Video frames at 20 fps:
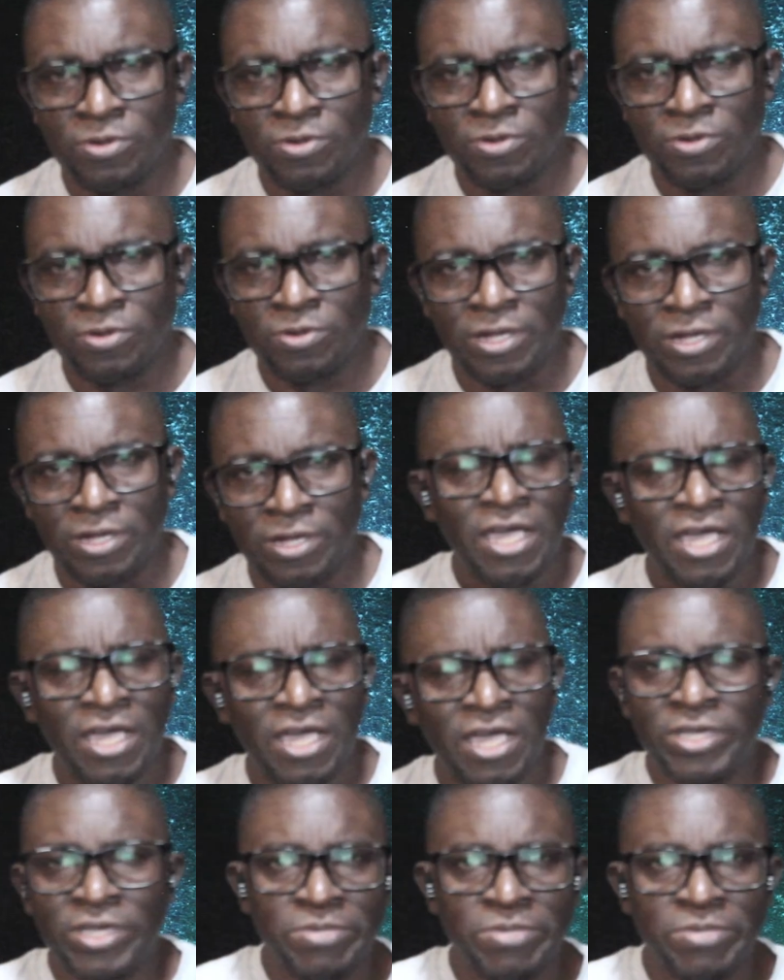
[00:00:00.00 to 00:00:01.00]
Now, you
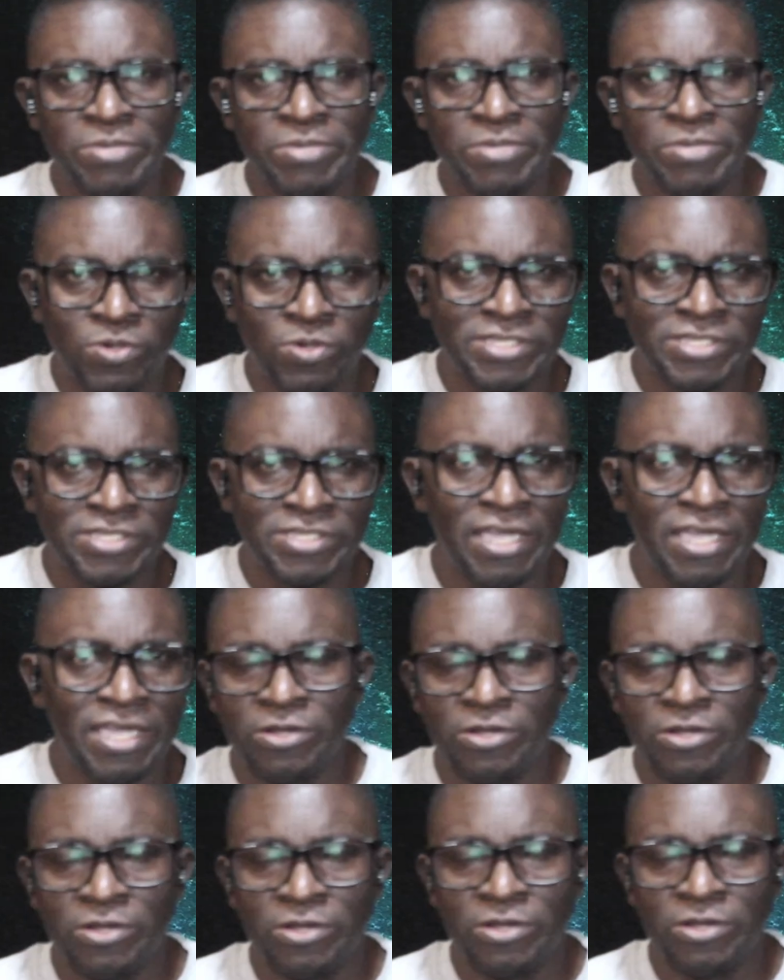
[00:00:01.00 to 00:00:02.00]
can't be doing the same
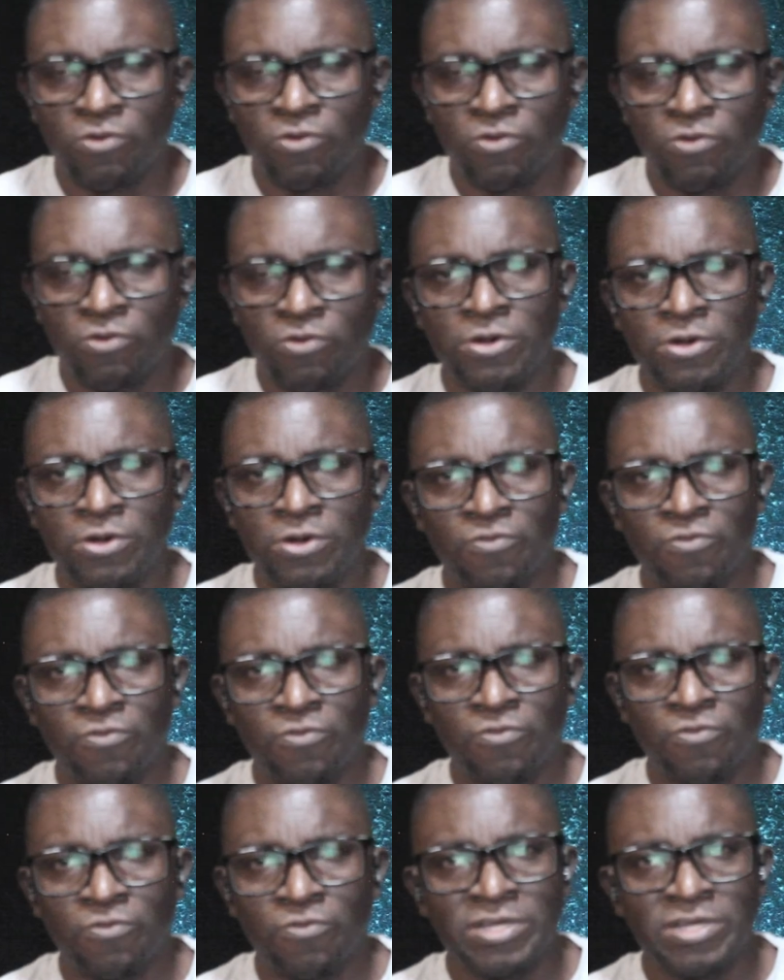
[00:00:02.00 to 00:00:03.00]
thing over and over and
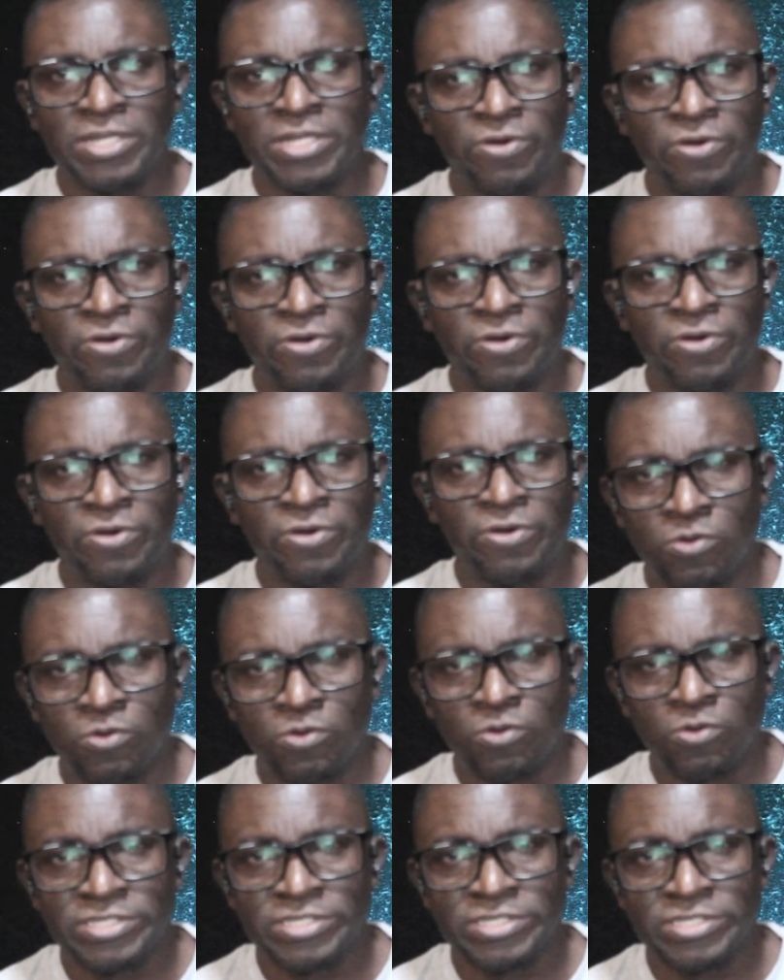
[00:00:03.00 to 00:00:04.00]
expect different results.
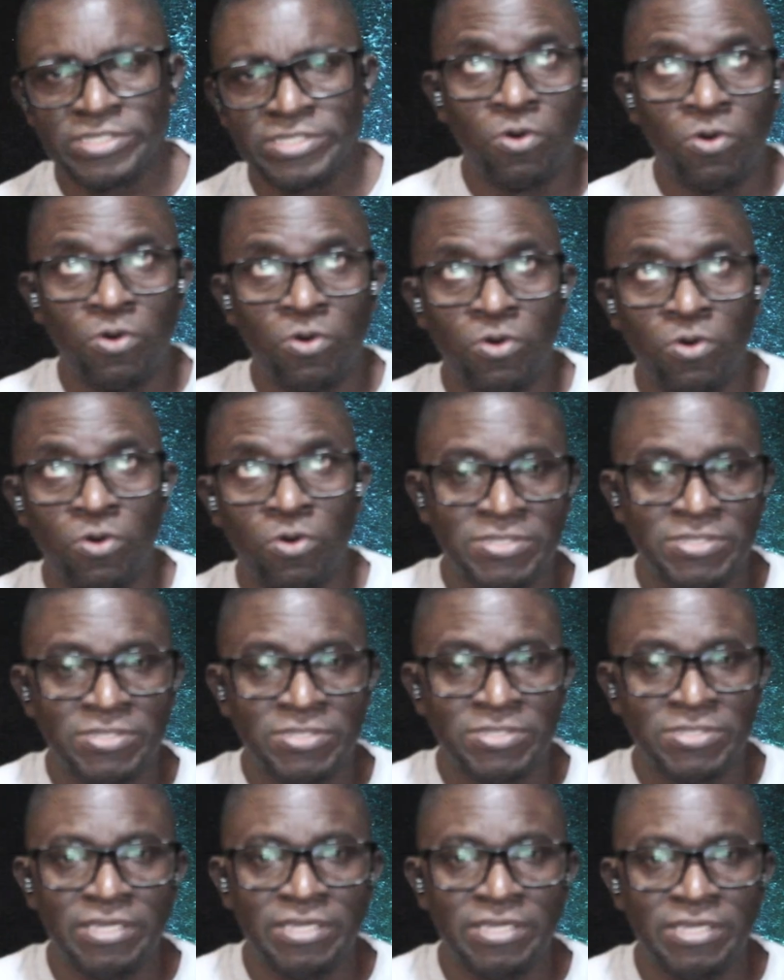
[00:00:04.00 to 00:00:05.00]
If you want to see
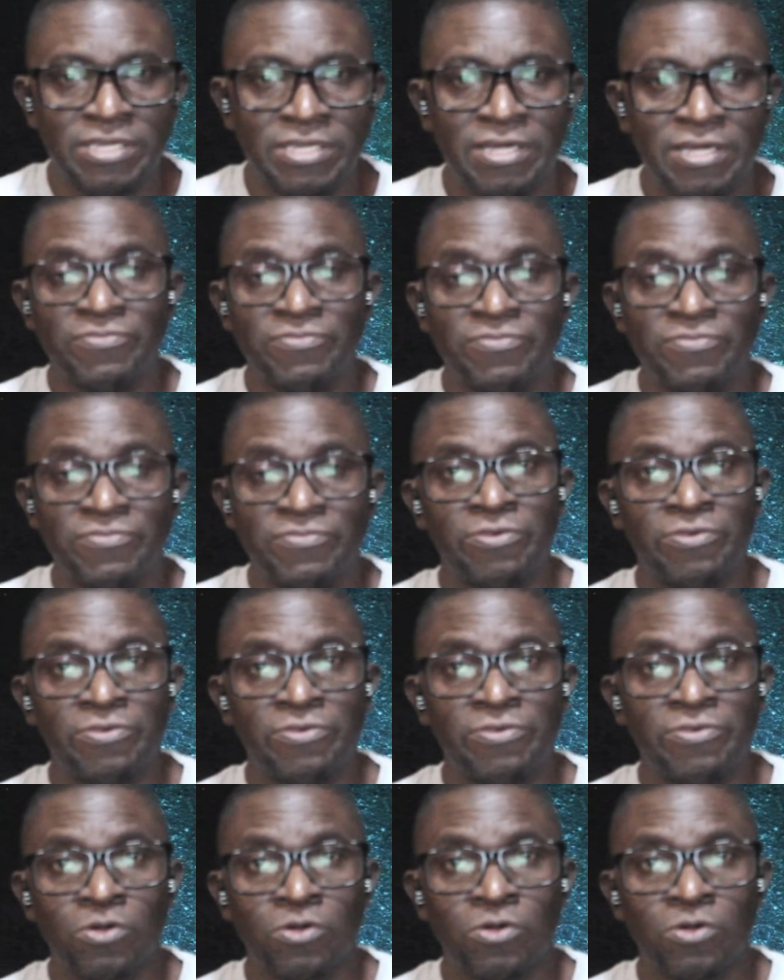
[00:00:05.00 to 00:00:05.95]
and have different results,